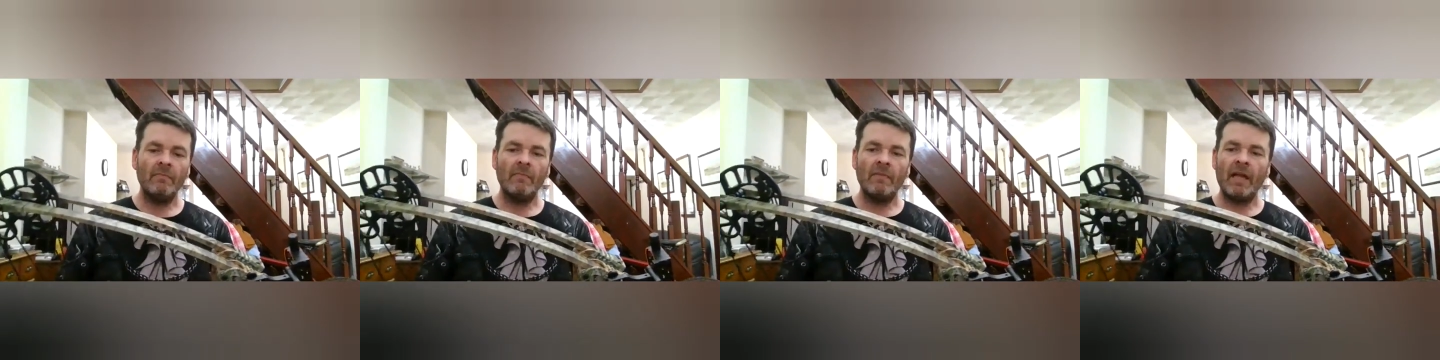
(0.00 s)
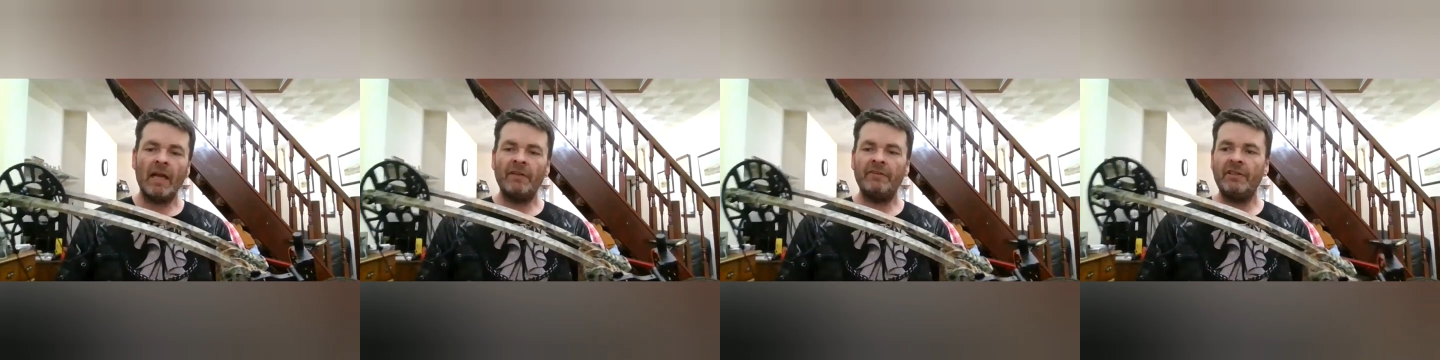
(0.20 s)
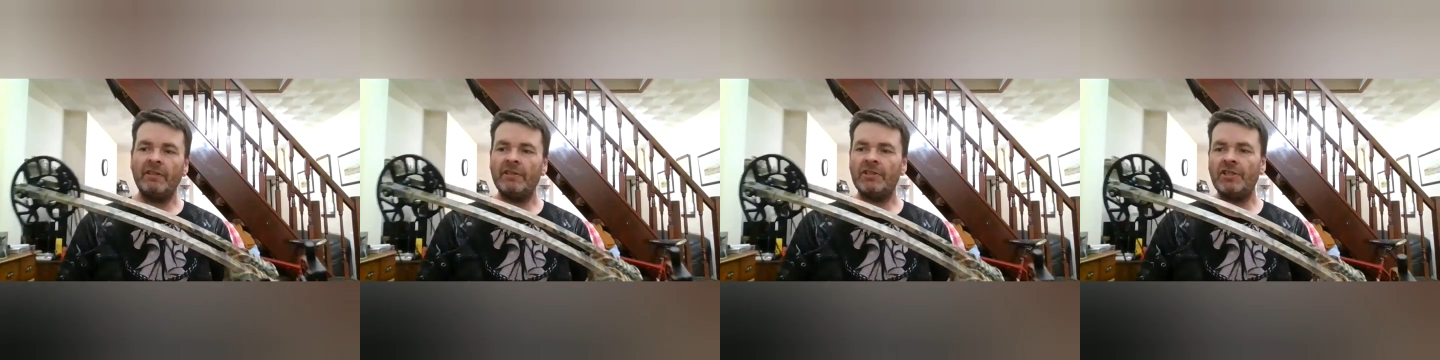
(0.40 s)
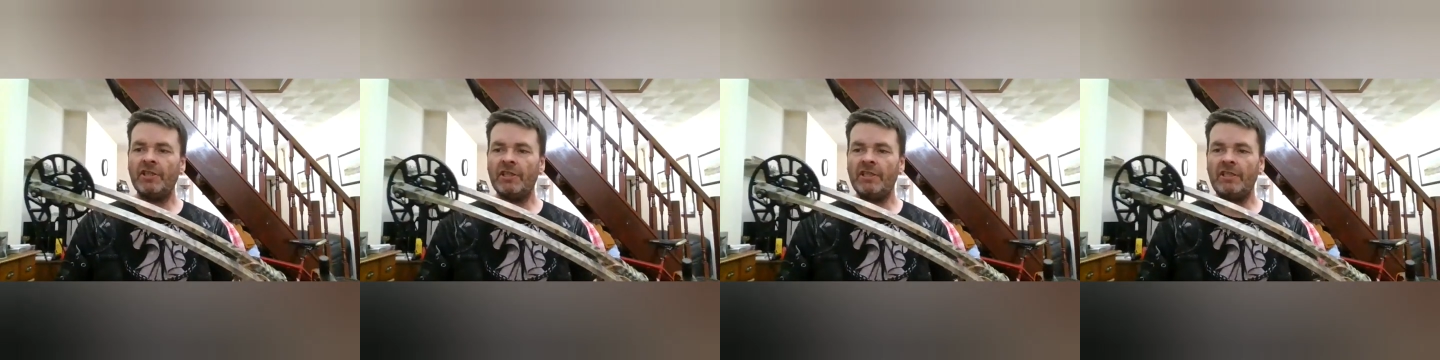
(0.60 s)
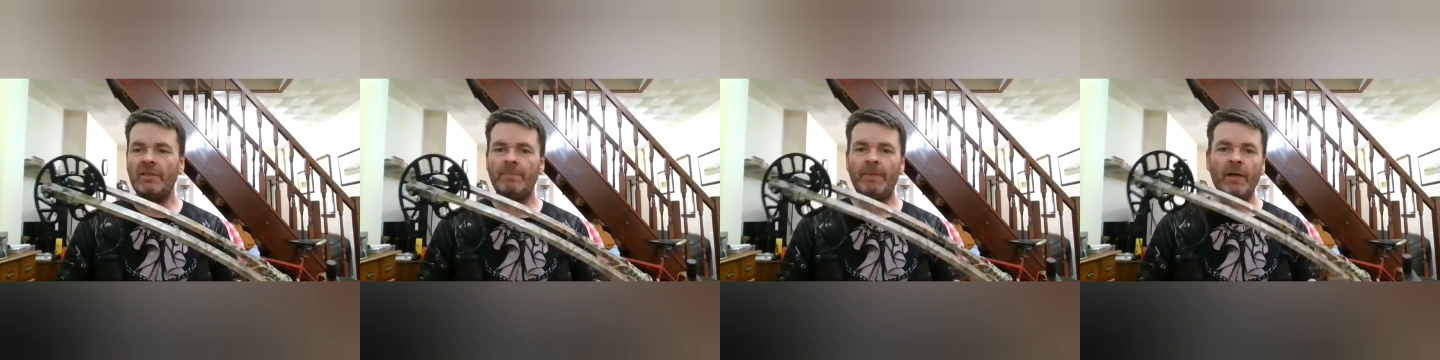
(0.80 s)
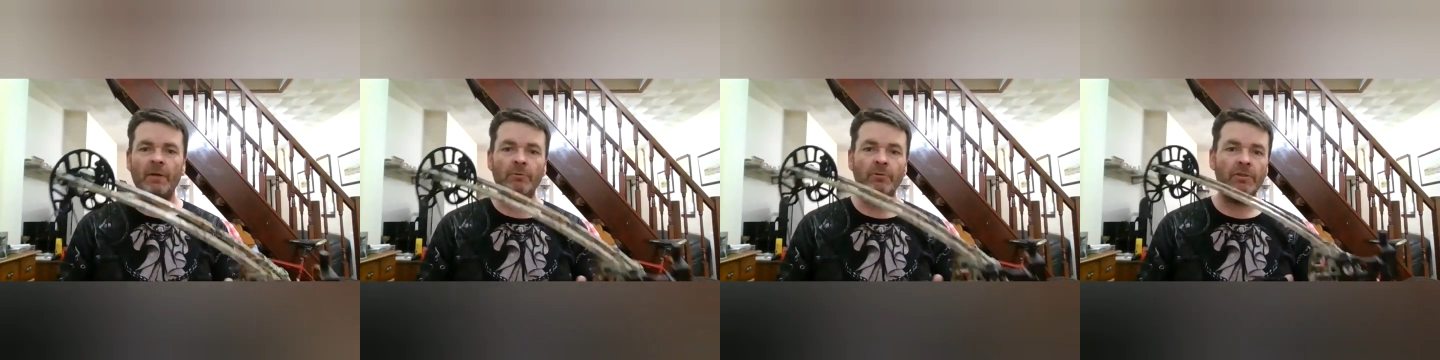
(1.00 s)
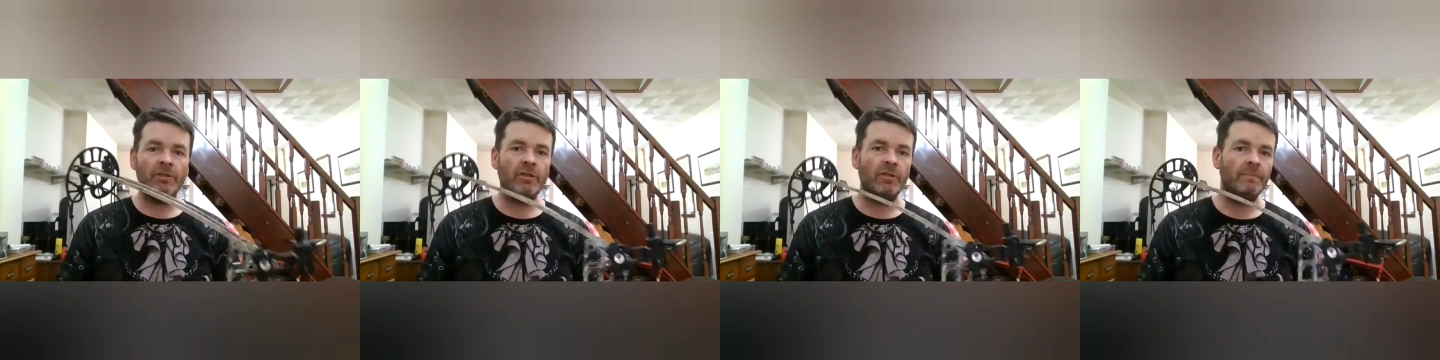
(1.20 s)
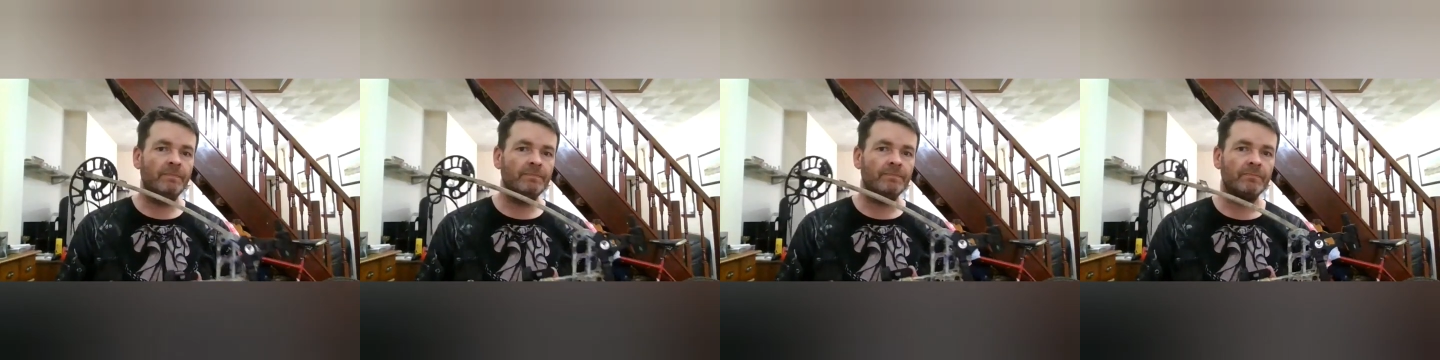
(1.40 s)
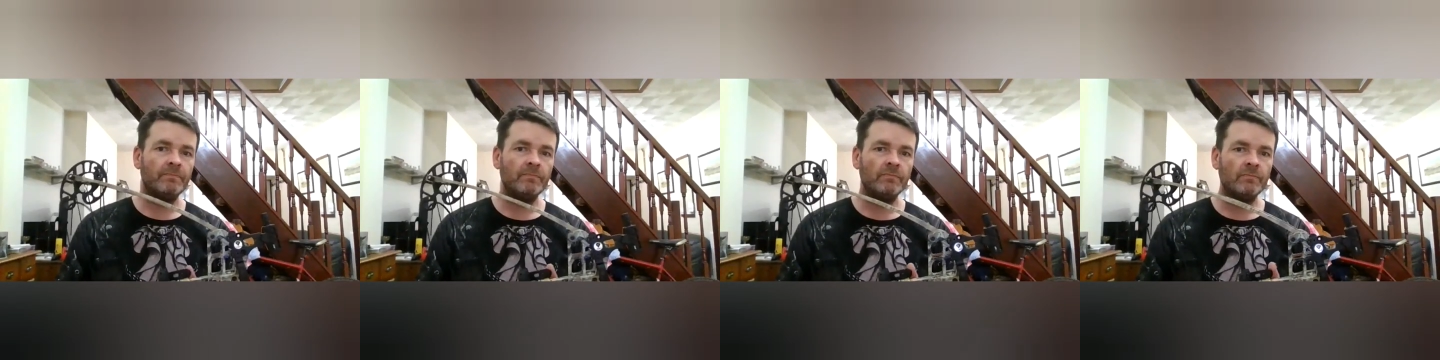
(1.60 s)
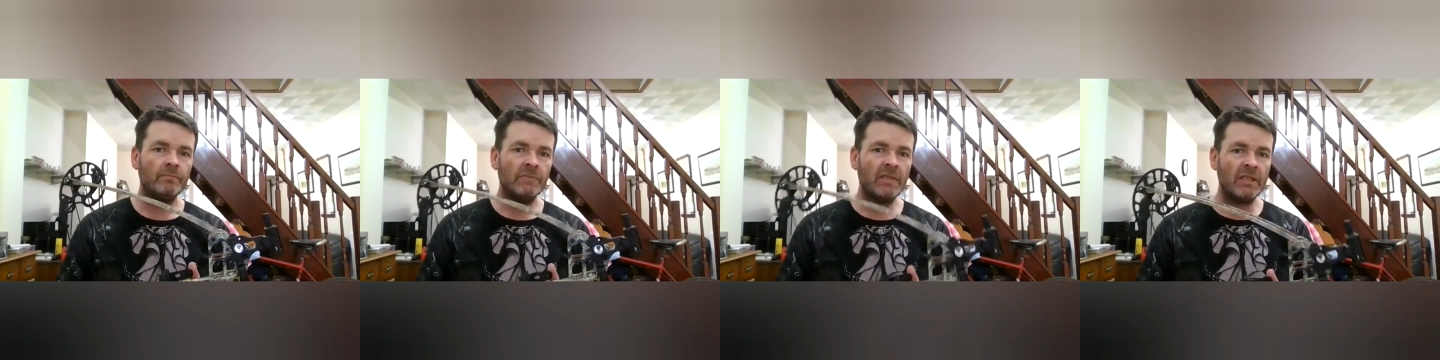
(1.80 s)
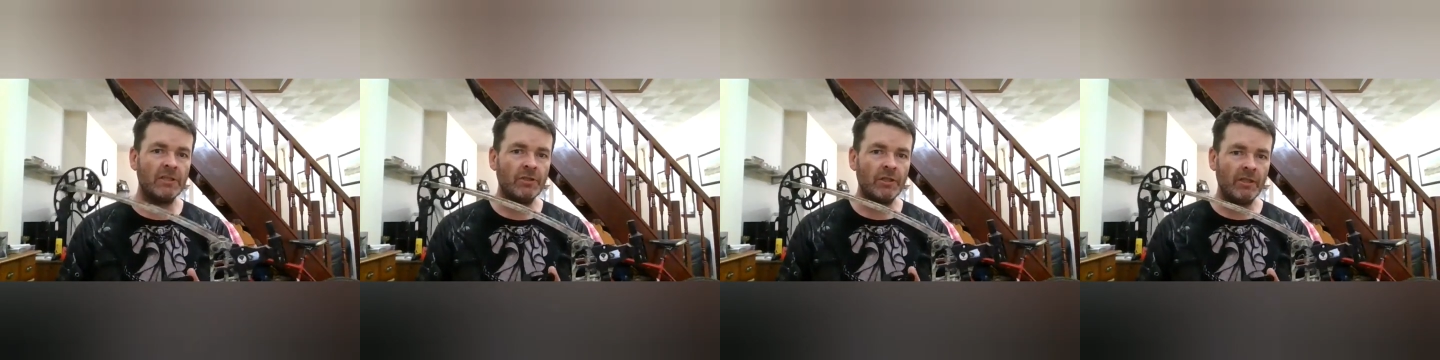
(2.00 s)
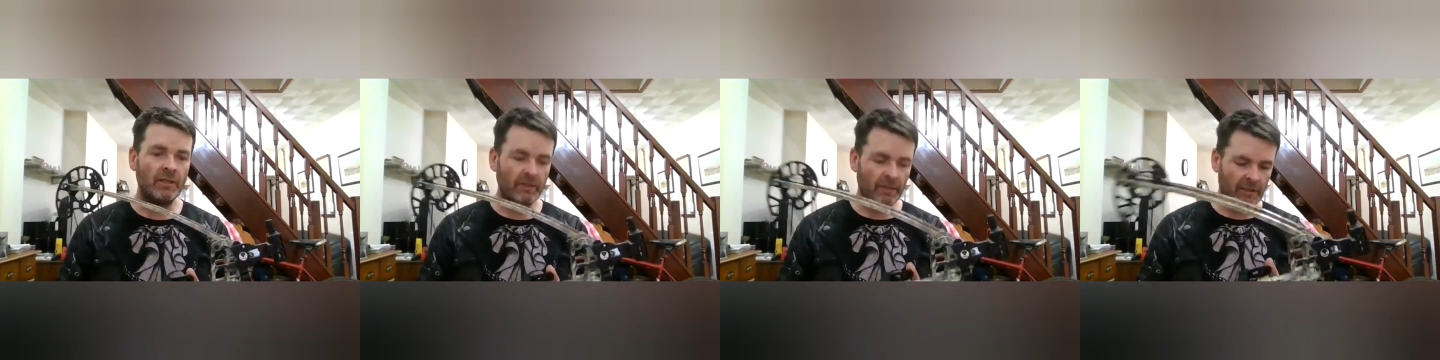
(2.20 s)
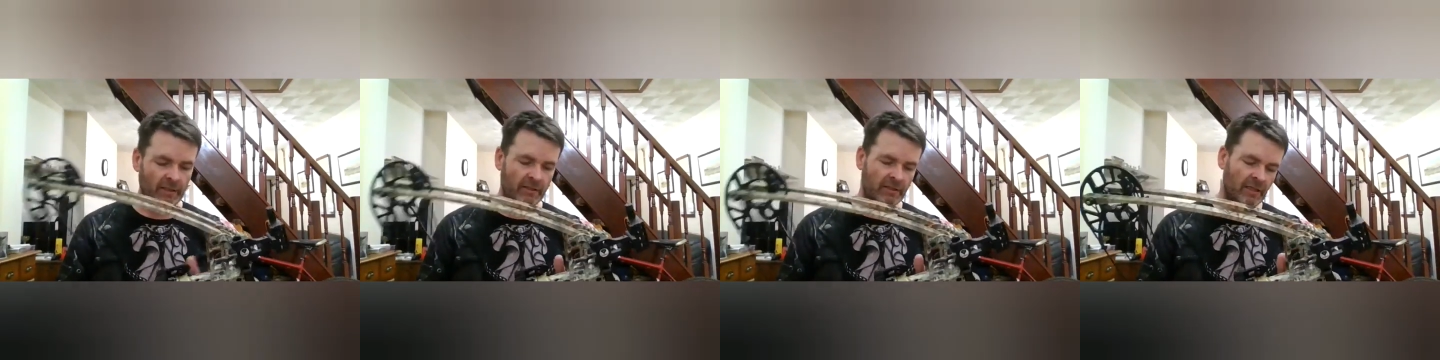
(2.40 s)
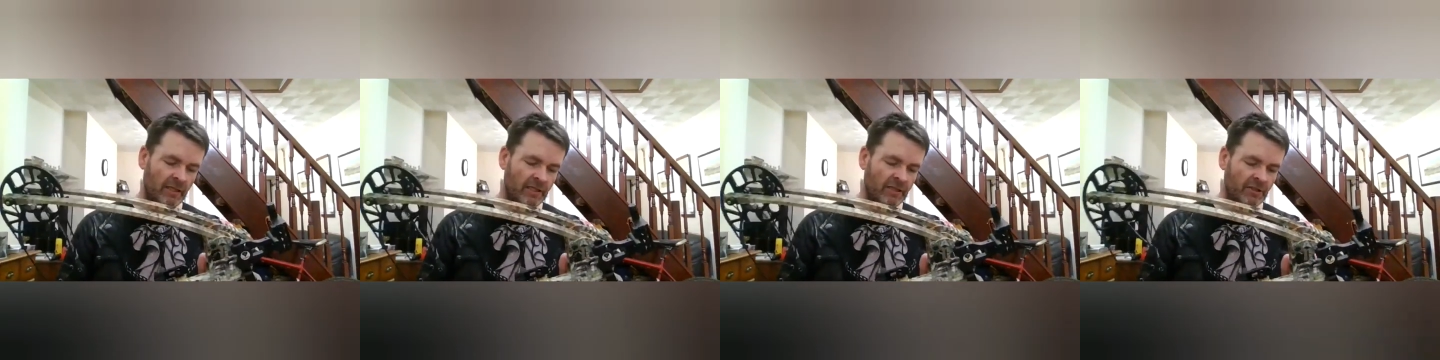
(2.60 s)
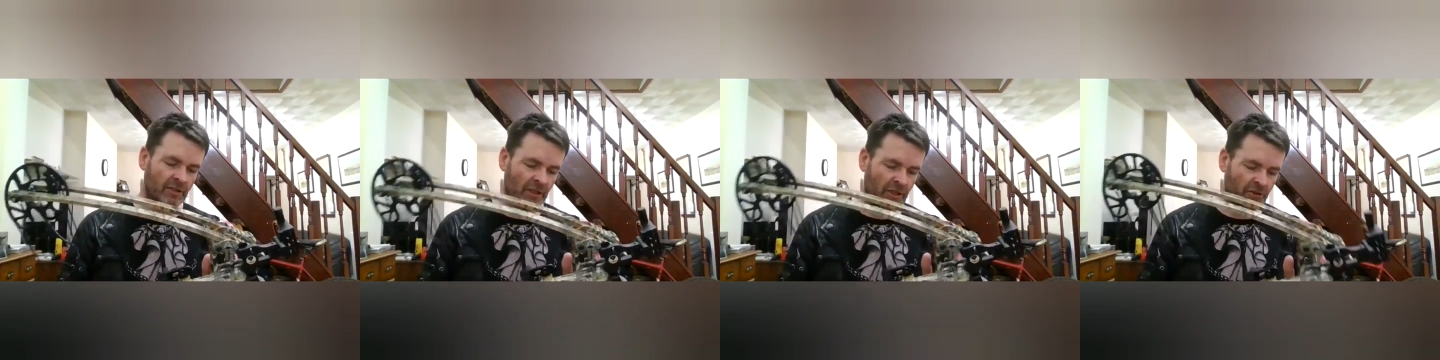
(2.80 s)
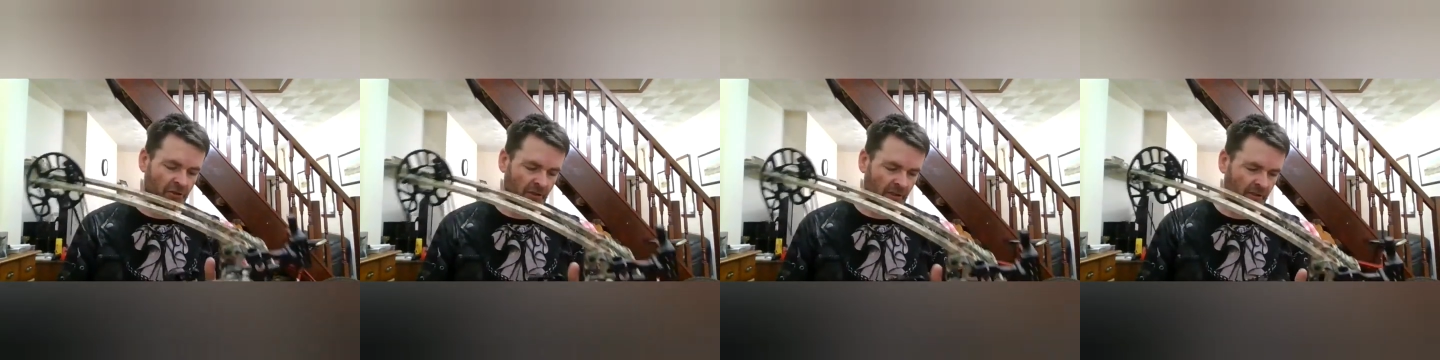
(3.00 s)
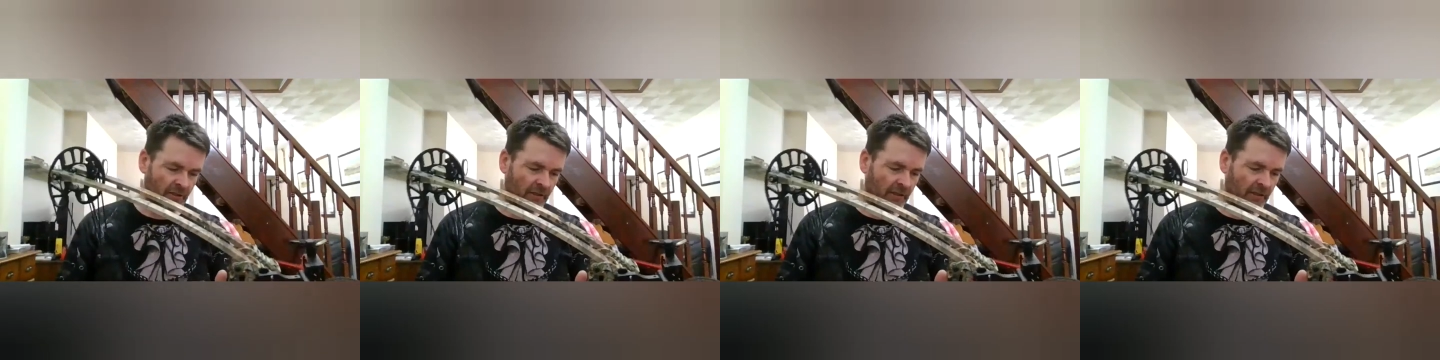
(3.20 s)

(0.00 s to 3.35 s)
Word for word: I think sixty pounds is is is is,